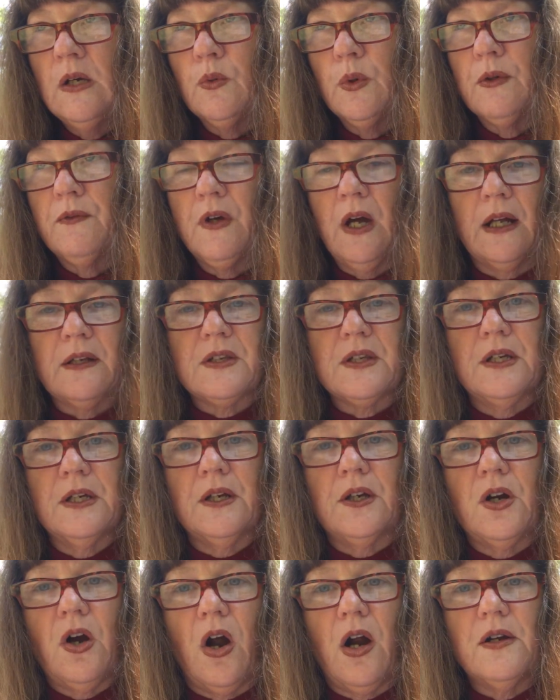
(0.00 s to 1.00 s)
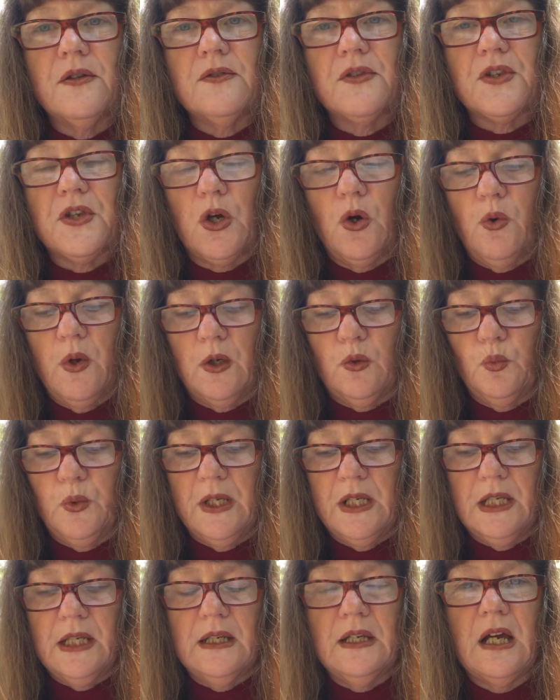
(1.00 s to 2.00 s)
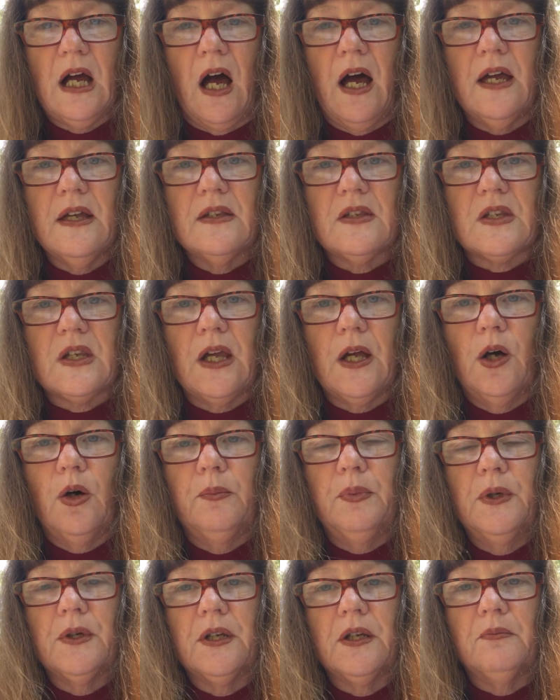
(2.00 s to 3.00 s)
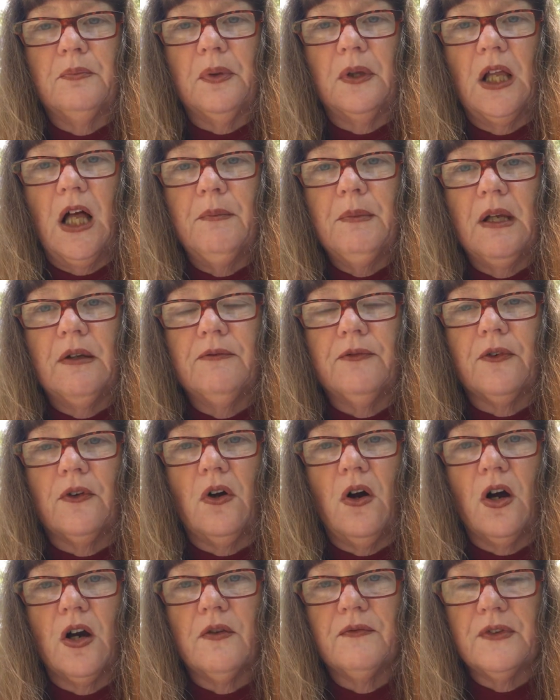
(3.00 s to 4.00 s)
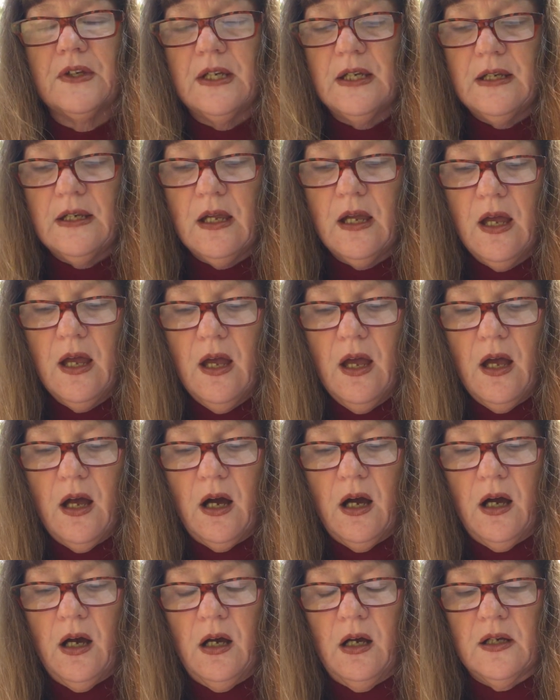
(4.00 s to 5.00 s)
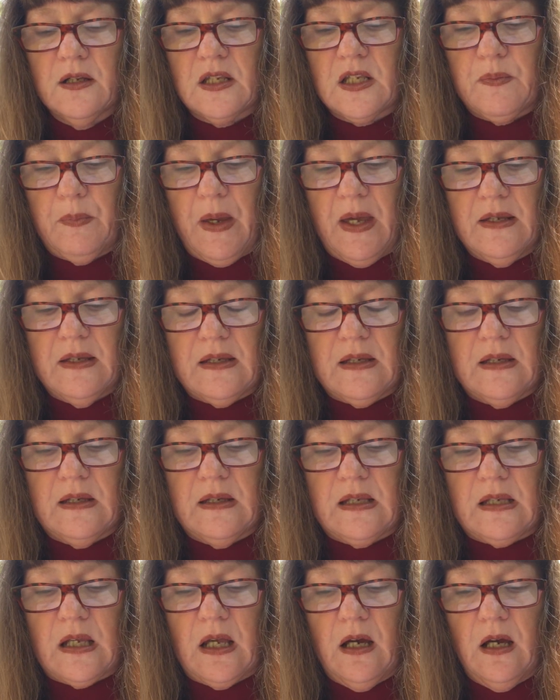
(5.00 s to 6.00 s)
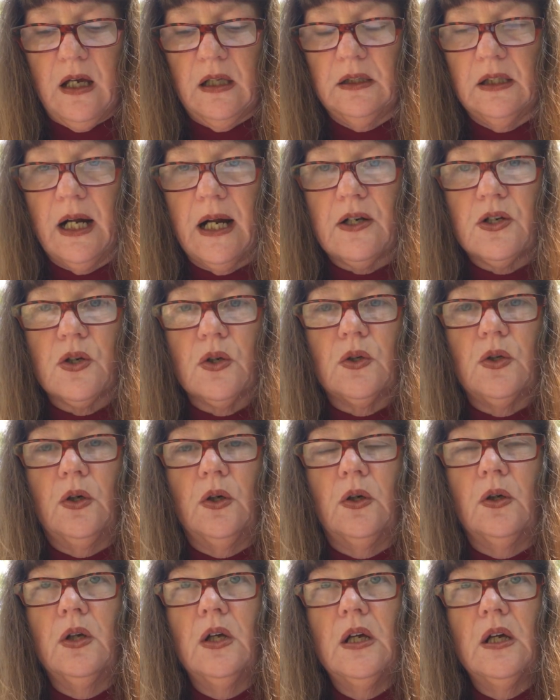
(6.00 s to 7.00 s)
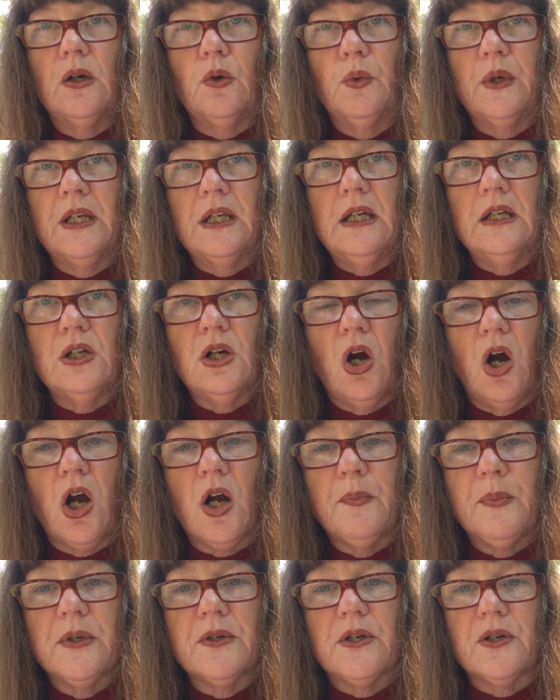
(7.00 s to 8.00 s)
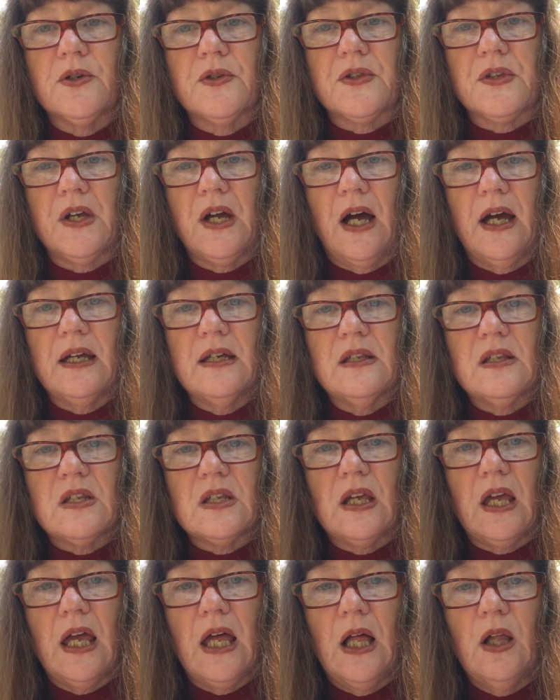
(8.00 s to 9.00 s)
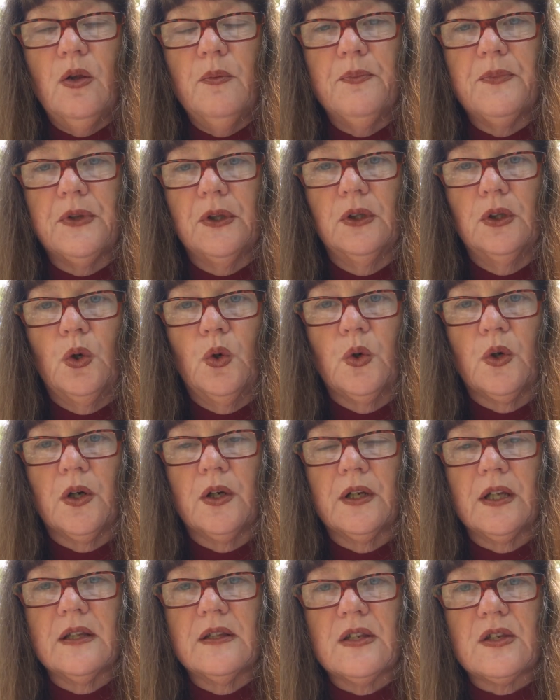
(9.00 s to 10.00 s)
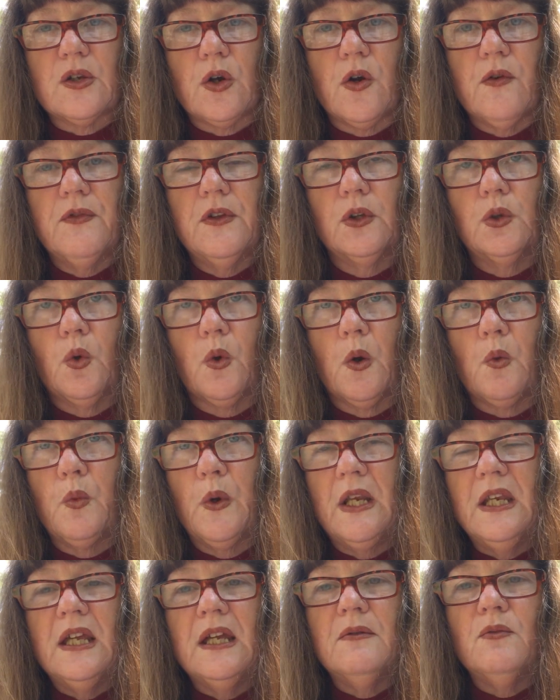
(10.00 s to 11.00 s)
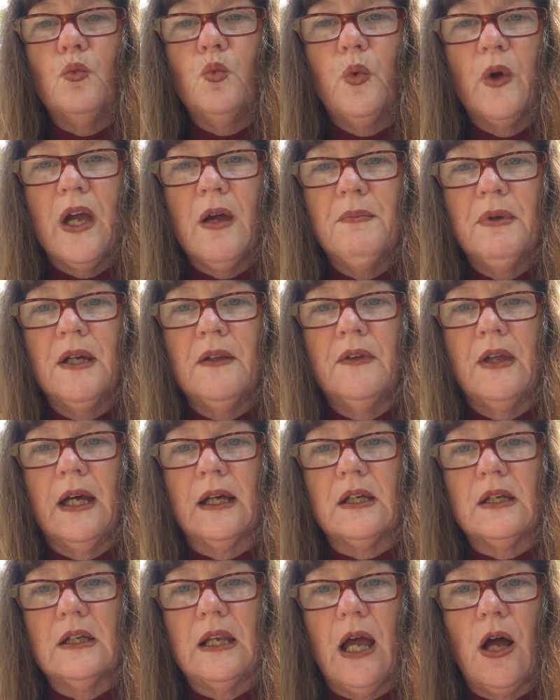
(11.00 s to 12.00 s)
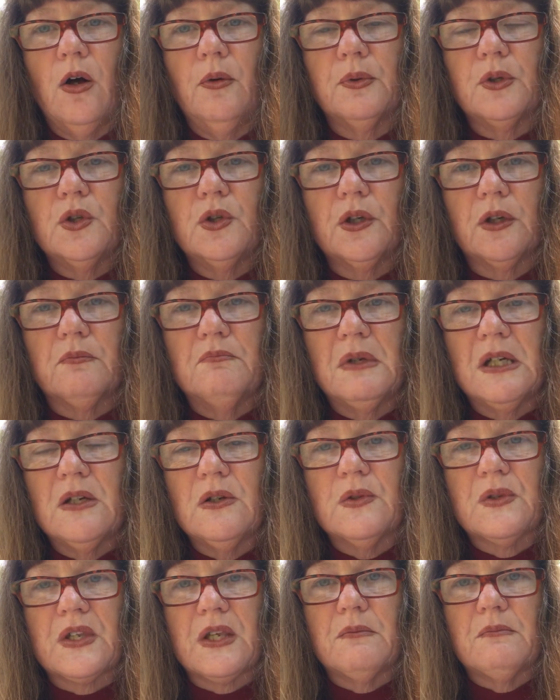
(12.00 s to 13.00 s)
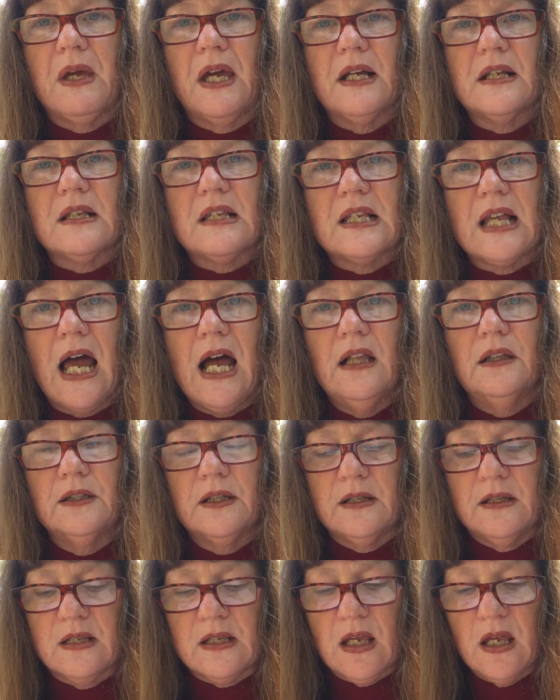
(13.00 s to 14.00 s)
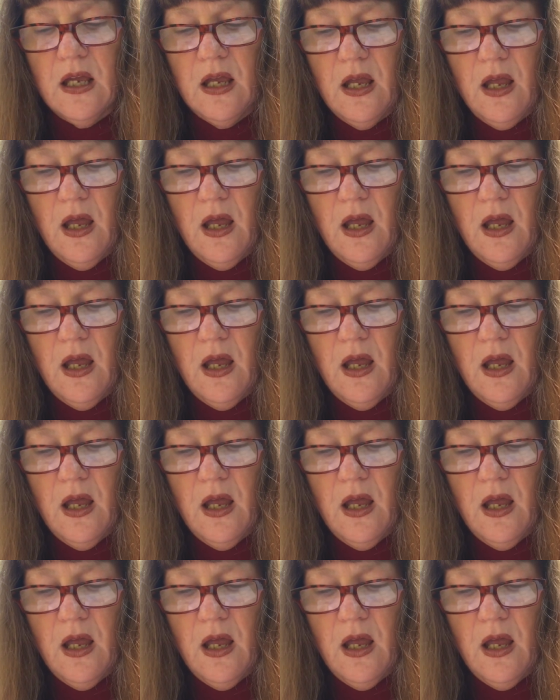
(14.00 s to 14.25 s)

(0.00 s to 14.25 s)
We've got to get gardens going. We need guys to help put in plumbing for RV uh, spaces, uh, electrical. We need carpenters, guys, to help the Lord and serve the Lord. We need women that can help cook meals and make salads.